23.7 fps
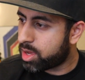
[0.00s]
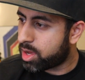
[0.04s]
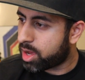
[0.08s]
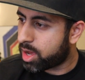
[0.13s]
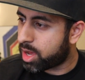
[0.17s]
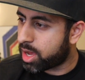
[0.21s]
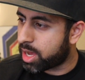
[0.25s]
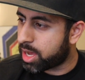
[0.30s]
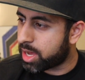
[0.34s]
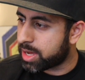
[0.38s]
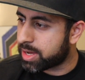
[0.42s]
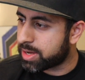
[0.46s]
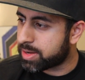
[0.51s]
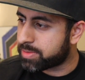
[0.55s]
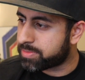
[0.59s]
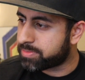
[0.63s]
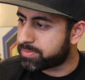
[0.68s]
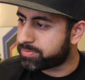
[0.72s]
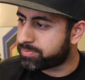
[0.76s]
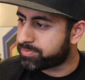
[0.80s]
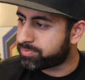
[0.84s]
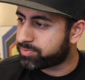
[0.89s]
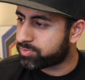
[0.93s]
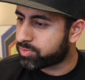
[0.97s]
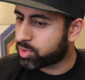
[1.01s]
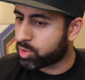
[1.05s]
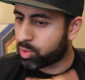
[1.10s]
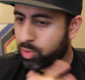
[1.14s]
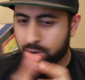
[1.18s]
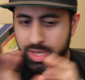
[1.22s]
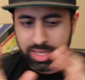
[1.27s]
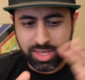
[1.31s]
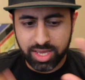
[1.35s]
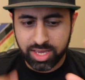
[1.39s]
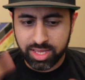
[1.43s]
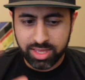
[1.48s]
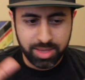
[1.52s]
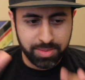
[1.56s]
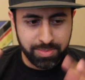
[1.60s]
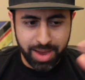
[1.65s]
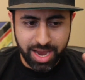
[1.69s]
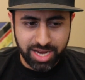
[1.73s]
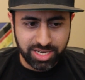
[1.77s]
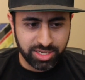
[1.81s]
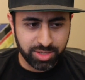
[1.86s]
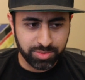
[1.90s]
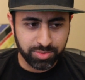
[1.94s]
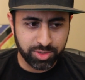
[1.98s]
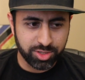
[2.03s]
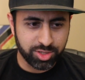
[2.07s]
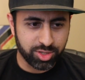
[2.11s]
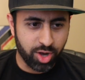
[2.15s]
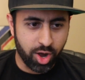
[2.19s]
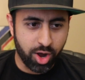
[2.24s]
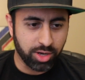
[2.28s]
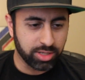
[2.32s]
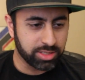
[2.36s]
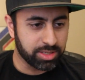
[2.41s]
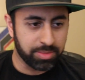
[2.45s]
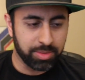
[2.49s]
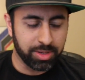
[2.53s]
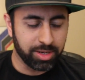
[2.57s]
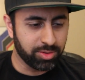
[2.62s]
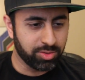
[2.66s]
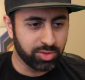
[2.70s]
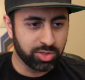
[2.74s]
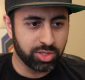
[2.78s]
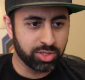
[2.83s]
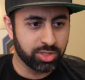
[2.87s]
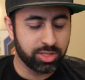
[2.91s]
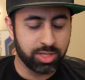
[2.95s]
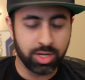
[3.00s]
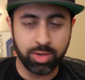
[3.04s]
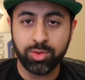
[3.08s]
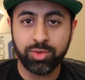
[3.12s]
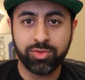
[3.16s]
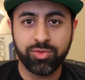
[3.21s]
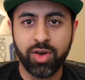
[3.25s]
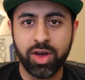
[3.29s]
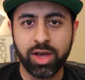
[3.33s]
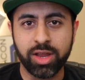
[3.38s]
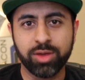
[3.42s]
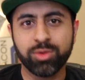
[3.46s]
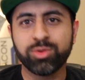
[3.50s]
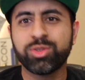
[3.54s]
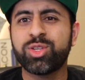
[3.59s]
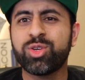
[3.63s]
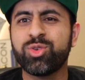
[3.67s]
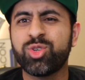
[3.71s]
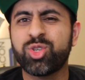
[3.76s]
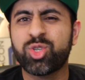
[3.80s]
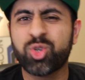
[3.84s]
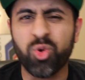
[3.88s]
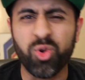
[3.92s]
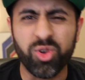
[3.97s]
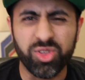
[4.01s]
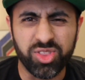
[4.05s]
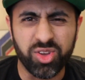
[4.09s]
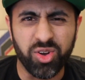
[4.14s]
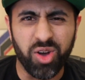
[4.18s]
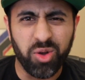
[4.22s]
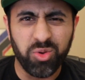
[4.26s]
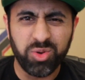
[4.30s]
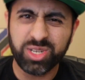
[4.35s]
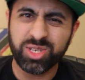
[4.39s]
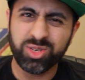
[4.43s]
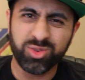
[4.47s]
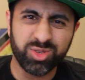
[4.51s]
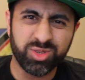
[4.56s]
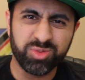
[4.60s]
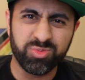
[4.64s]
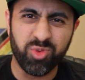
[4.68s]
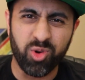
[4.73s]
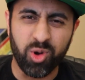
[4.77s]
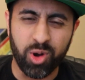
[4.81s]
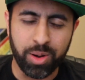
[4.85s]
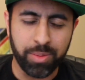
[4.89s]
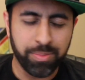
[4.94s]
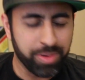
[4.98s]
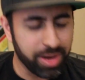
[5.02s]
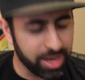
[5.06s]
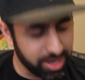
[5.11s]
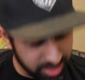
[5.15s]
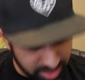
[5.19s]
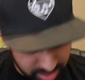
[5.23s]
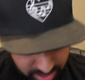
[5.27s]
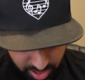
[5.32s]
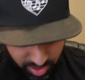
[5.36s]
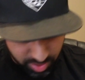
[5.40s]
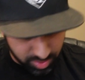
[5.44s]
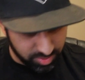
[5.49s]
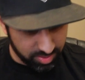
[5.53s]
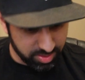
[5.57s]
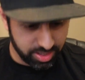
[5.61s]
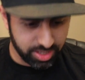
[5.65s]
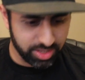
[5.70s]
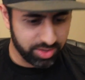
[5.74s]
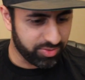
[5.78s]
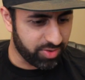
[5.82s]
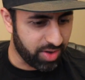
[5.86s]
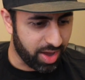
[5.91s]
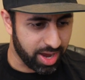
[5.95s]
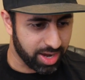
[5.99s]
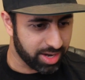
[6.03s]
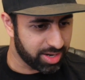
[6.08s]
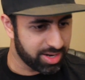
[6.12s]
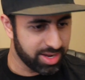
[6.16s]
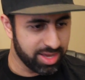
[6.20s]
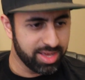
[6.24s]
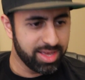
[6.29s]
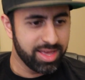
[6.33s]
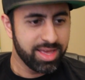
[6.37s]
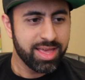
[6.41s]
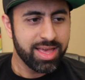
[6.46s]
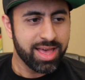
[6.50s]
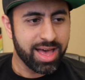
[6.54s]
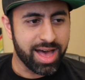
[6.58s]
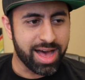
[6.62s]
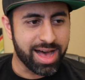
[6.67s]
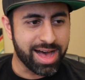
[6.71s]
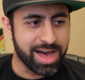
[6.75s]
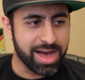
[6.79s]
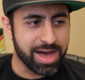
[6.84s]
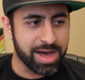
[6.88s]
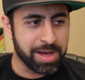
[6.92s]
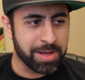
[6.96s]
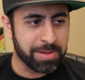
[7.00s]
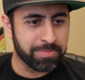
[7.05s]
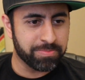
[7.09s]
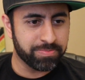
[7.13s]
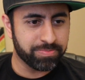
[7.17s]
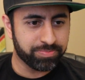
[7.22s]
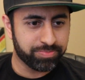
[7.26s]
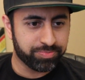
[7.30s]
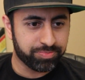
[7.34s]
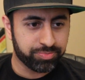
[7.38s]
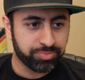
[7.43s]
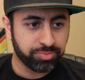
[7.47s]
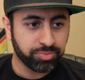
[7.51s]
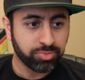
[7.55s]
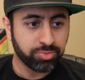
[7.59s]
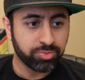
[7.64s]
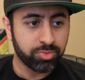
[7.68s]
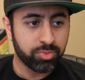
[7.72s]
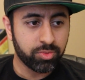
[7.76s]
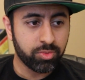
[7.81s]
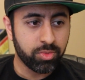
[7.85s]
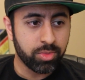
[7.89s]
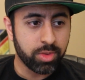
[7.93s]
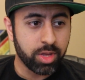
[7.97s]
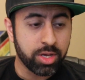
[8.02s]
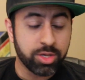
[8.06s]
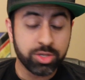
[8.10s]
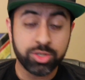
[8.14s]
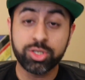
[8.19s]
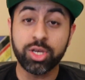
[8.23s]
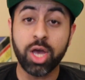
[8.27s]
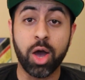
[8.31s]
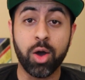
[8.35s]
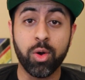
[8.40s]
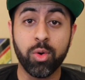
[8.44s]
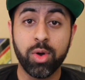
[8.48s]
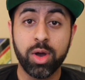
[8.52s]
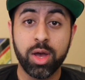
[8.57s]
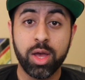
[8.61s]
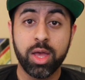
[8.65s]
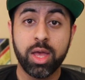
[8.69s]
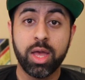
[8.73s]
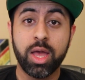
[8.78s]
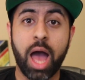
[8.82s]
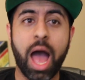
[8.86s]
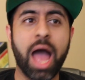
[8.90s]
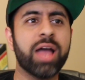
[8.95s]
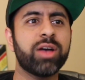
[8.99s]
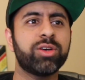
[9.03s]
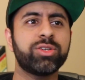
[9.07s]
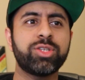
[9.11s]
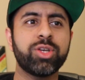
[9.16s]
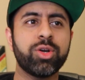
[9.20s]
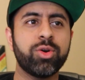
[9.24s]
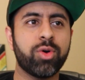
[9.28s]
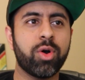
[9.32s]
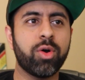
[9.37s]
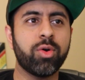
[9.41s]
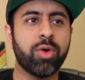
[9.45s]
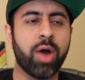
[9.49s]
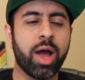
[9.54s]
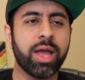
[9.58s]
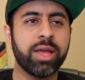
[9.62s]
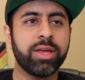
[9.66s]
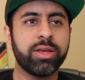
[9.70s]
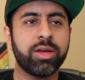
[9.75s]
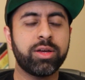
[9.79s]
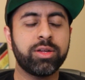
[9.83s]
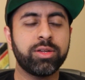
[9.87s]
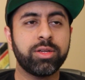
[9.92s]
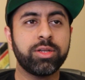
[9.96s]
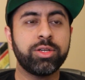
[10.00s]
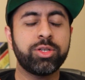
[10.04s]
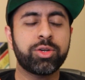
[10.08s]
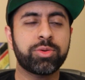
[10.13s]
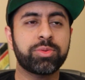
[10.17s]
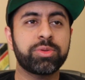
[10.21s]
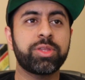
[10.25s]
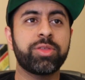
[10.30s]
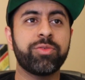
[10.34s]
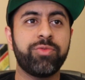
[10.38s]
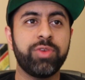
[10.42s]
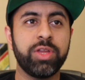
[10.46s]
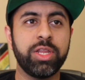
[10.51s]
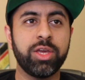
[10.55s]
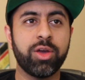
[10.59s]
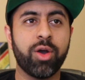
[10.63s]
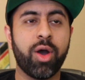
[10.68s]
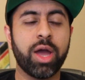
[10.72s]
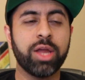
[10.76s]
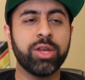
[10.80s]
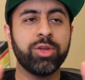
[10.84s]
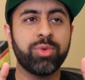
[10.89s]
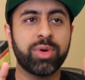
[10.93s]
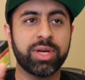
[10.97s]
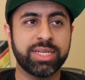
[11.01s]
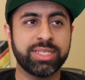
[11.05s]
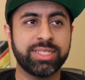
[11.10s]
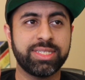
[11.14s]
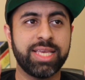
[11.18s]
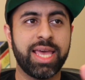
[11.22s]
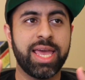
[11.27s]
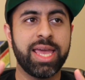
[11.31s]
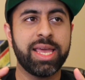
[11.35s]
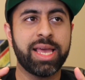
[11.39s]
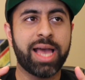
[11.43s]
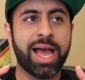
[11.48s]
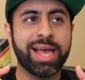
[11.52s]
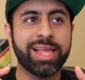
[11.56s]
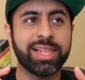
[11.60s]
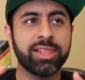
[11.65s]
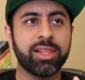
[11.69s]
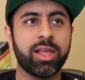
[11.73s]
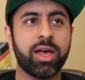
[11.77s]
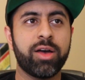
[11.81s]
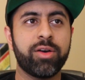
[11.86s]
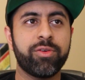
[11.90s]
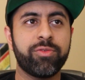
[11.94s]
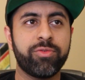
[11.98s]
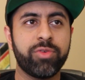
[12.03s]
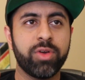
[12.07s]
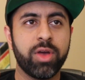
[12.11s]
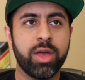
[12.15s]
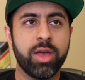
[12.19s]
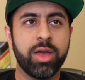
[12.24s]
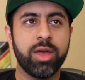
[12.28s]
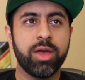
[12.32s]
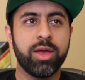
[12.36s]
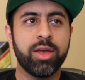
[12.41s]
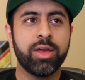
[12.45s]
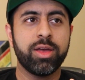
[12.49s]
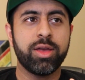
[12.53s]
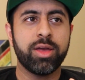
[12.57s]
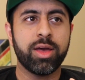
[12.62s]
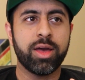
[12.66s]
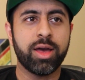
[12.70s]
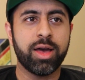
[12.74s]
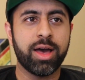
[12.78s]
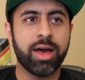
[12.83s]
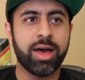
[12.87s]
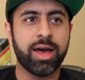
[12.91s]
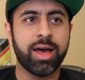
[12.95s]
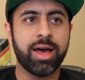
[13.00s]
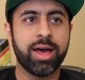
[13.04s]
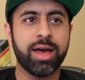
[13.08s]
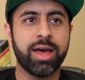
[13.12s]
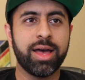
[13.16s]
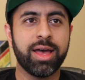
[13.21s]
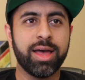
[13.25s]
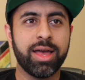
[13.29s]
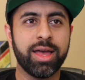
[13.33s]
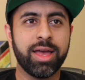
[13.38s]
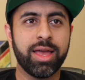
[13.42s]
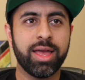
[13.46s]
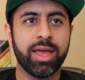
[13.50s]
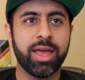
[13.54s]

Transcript: um, the way they they mashed up the songs. I mean, it was just it was fun. It was too short though. I wish there was more, but you know it's fine. Um, so I also oh I uh, in terms of the video, I do want to say I love uh,